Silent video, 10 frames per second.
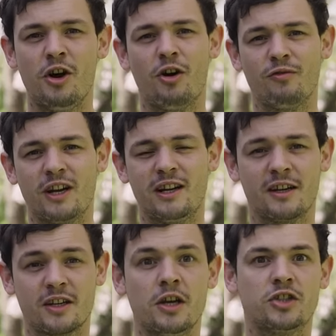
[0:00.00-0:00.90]
or really
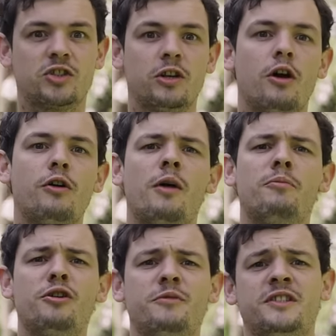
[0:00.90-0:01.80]
like slow a
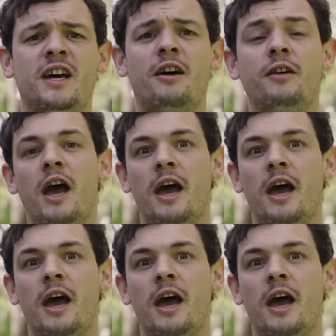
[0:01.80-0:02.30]
moment down,